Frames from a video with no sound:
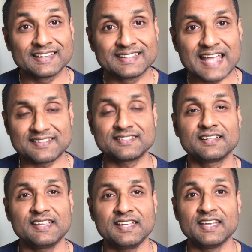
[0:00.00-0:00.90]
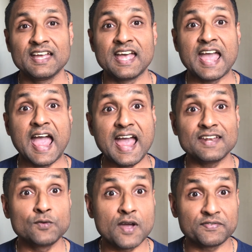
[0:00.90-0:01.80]
That's the key.
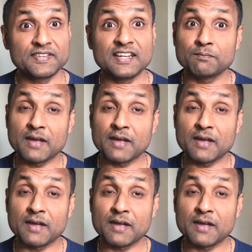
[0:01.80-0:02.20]
And you have seen it in